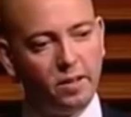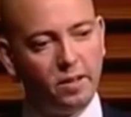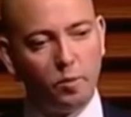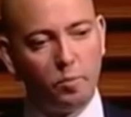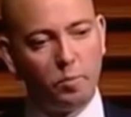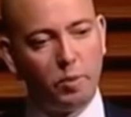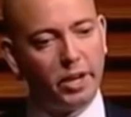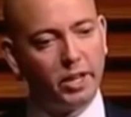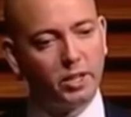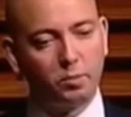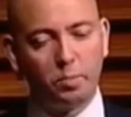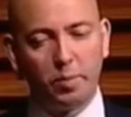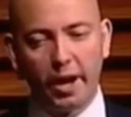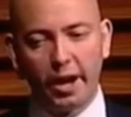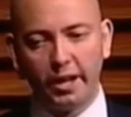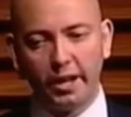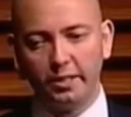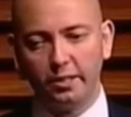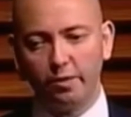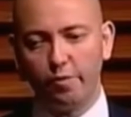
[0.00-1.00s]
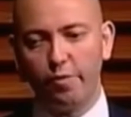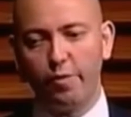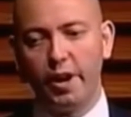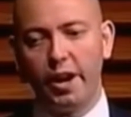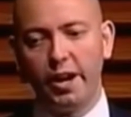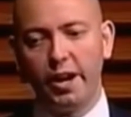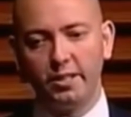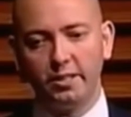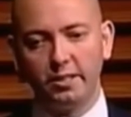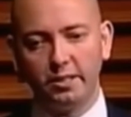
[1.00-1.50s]
the biggest banks in
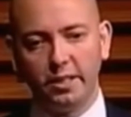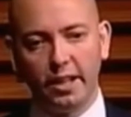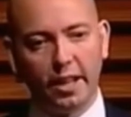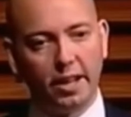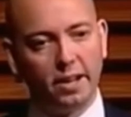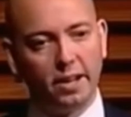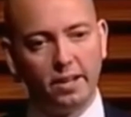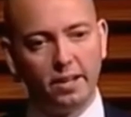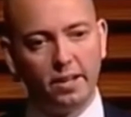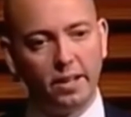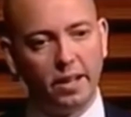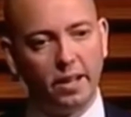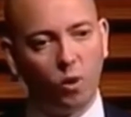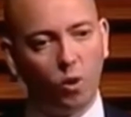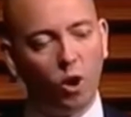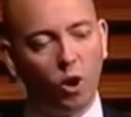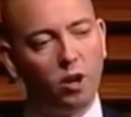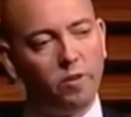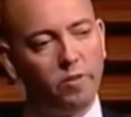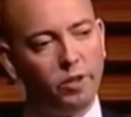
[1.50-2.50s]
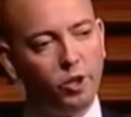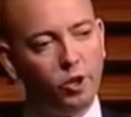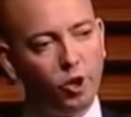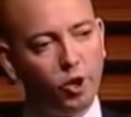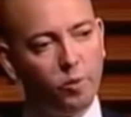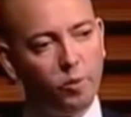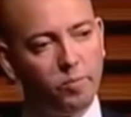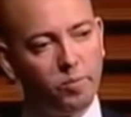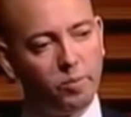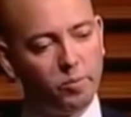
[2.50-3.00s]
France and all over
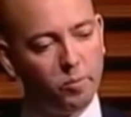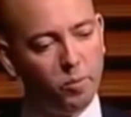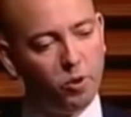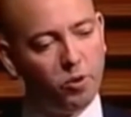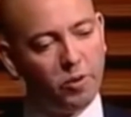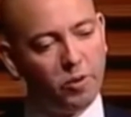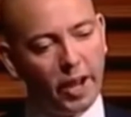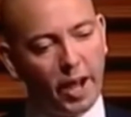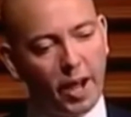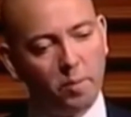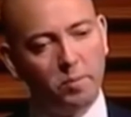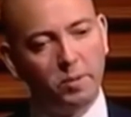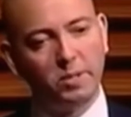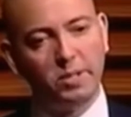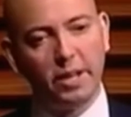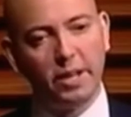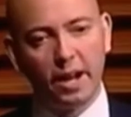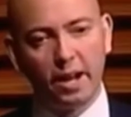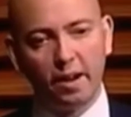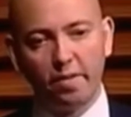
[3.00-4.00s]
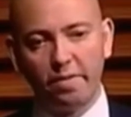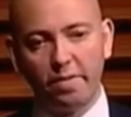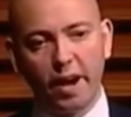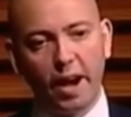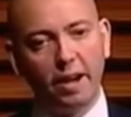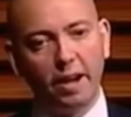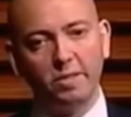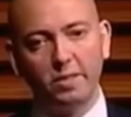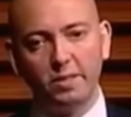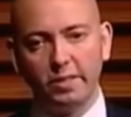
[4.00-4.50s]
Europe moving up and down
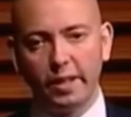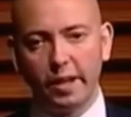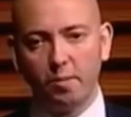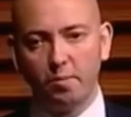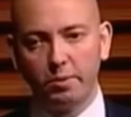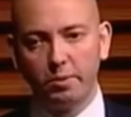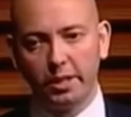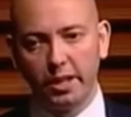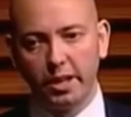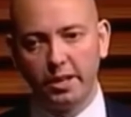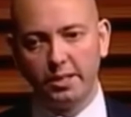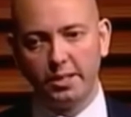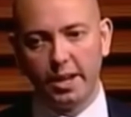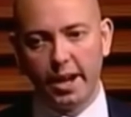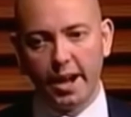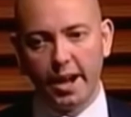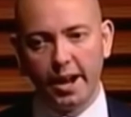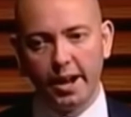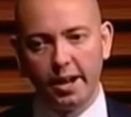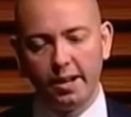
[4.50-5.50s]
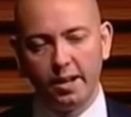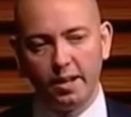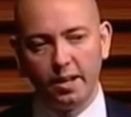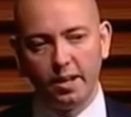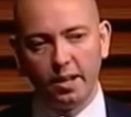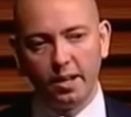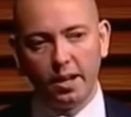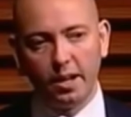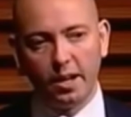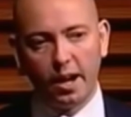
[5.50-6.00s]
5 to 10% a day.
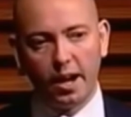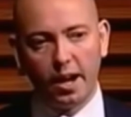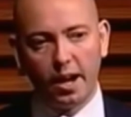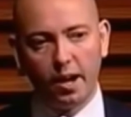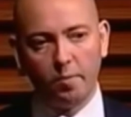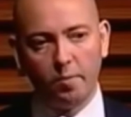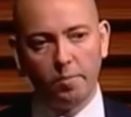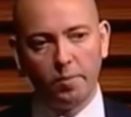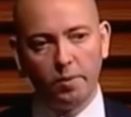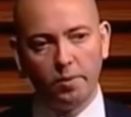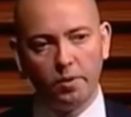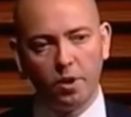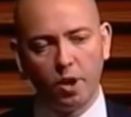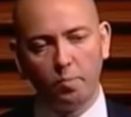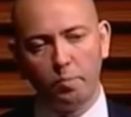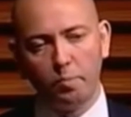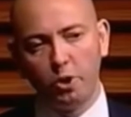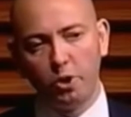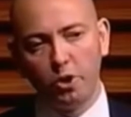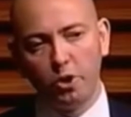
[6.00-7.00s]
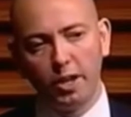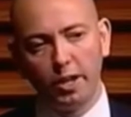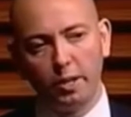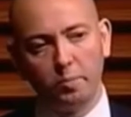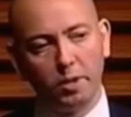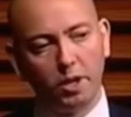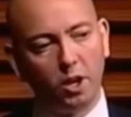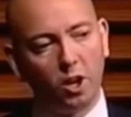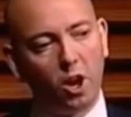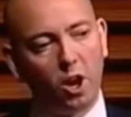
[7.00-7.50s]
Not purely,
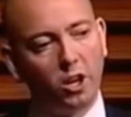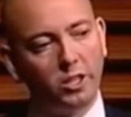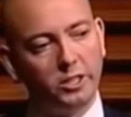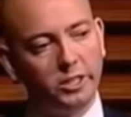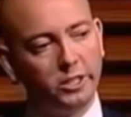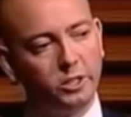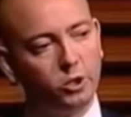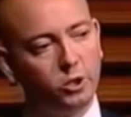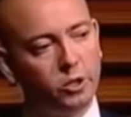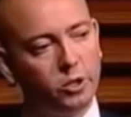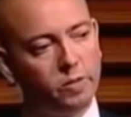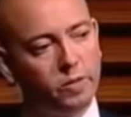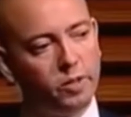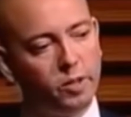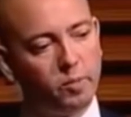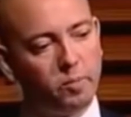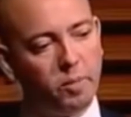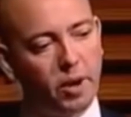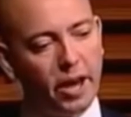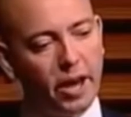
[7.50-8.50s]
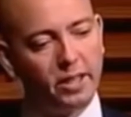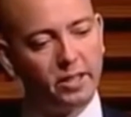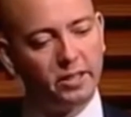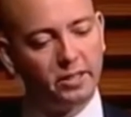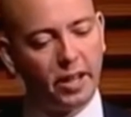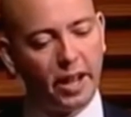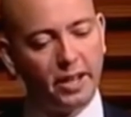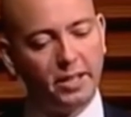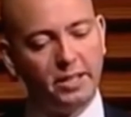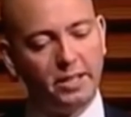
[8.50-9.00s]
but largely driven by
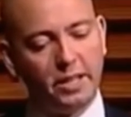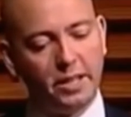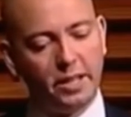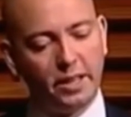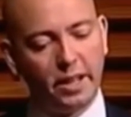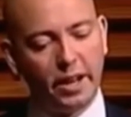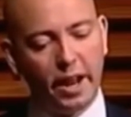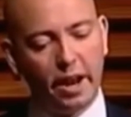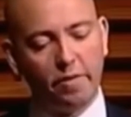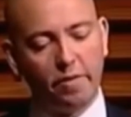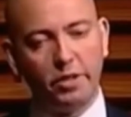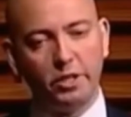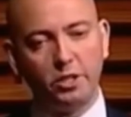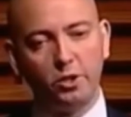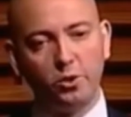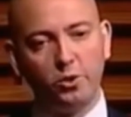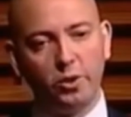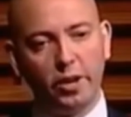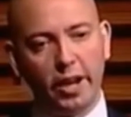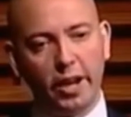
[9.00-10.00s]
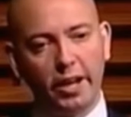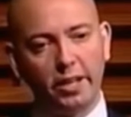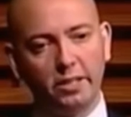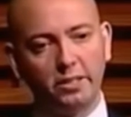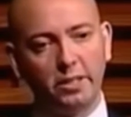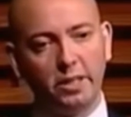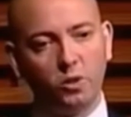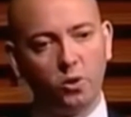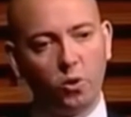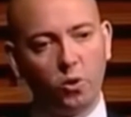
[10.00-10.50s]
this idea that every 2
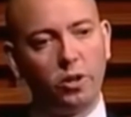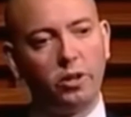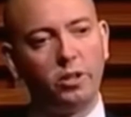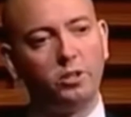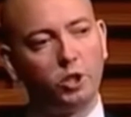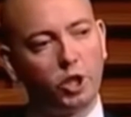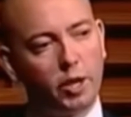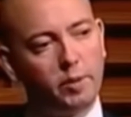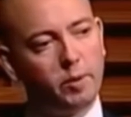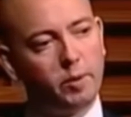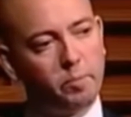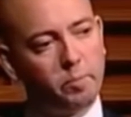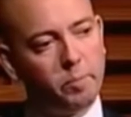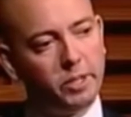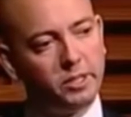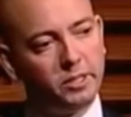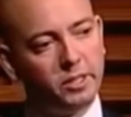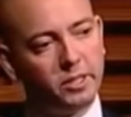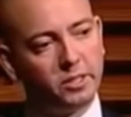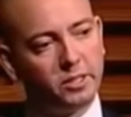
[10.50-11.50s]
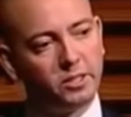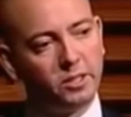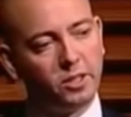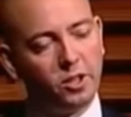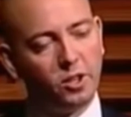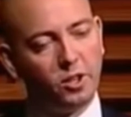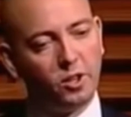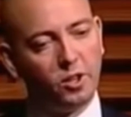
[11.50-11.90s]
days, in order to drum up business,